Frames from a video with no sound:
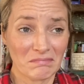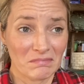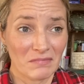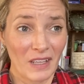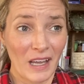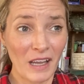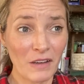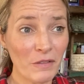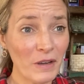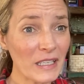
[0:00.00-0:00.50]

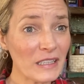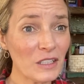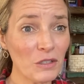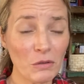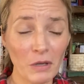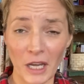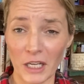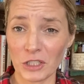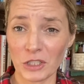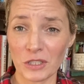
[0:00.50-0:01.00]
I've had
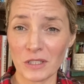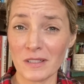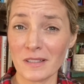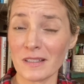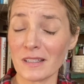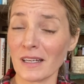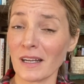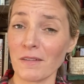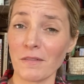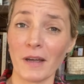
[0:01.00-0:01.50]
locations
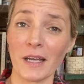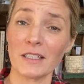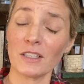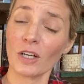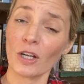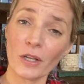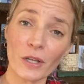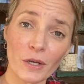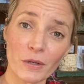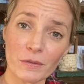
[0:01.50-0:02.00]
that I've had to
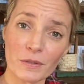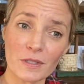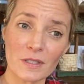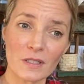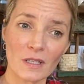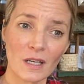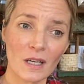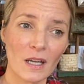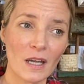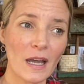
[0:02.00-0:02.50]
close.
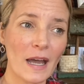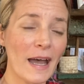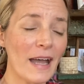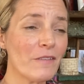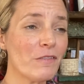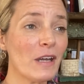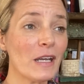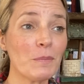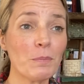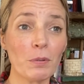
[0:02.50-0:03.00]
I've
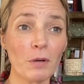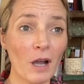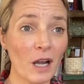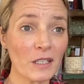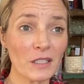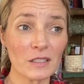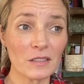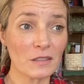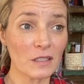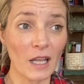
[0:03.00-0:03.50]
had
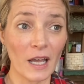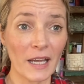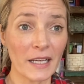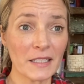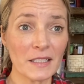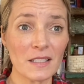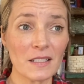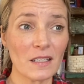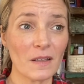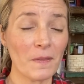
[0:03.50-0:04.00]
product
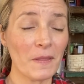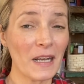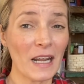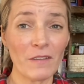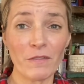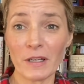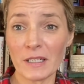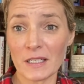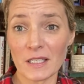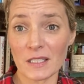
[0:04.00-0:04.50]
lines that I've
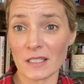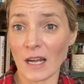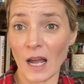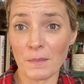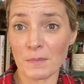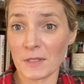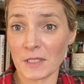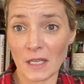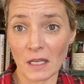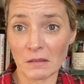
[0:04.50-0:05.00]
had to
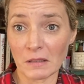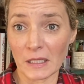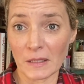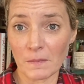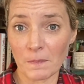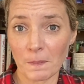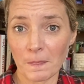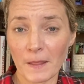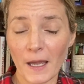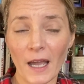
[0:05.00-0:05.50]
stop selling.
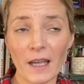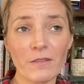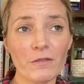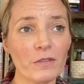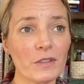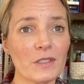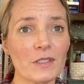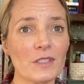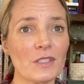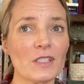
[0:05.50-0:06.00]
I've
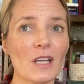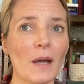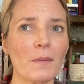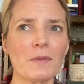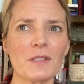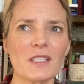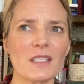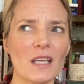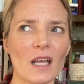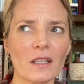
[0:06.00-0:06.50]
stopped
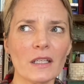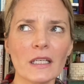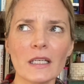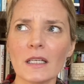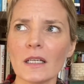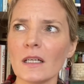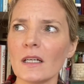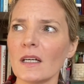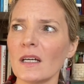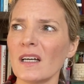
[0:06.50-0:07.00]

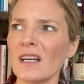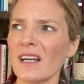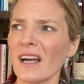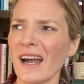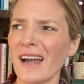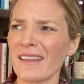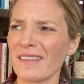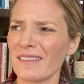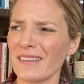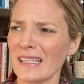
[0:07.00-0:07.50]
selling,
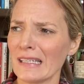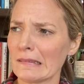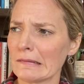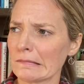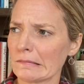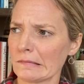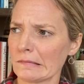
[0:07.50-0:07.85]
I think,